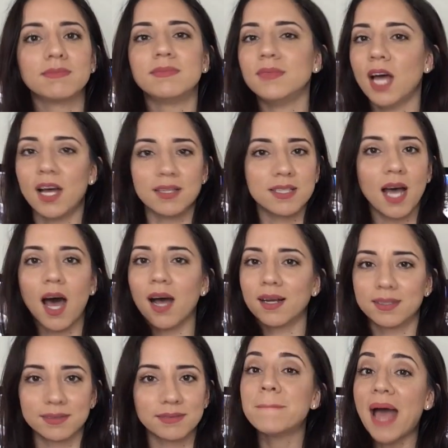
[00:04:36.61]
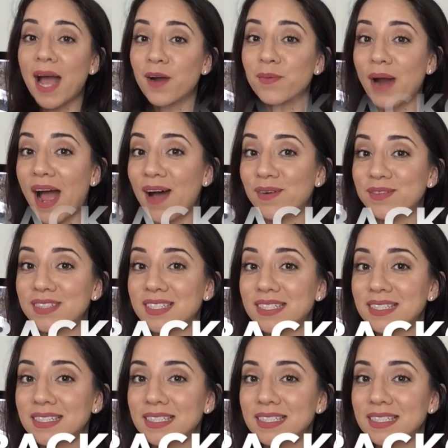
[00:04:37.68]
not talk. Background